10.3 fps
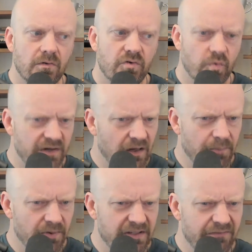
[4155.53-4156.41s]
do we not
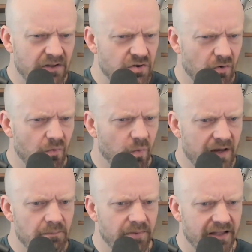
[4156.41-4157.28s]
believe that your own
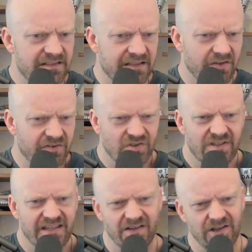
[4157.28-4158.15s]
white blood cells
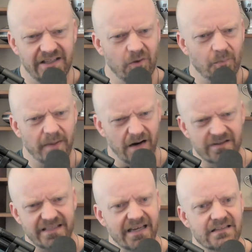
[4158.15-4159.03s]
could kill little
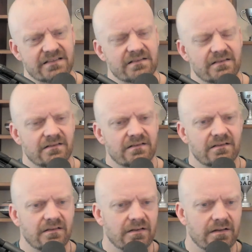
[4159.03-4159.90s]
parasites?
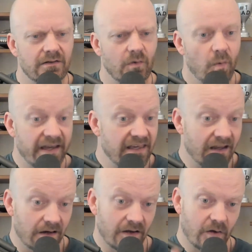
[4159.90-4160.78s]
Why
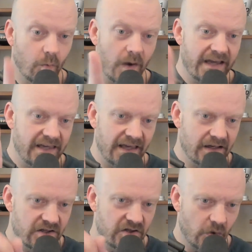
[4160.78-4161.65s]
can't
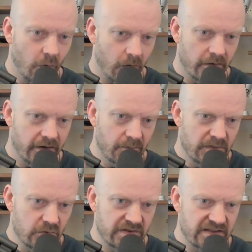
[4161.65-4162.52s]
your
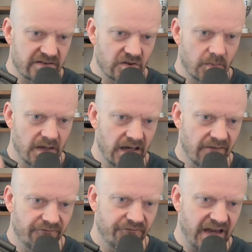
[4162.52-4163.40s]
immune system
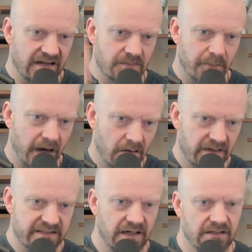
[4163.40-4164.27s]
infect
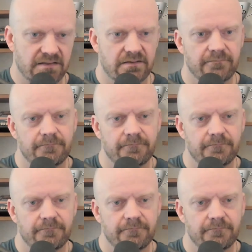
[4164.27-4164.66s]
parasites?